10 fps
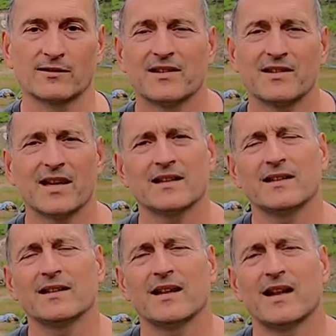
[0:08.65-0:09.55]
This
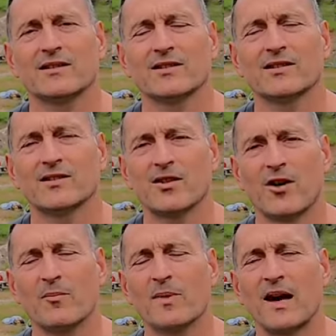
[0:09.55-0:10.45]
LED lantern is
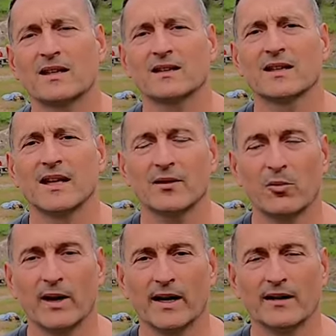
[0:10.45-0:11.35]
compact and
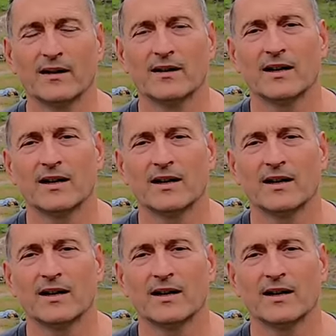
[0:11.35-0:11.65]
lightweight.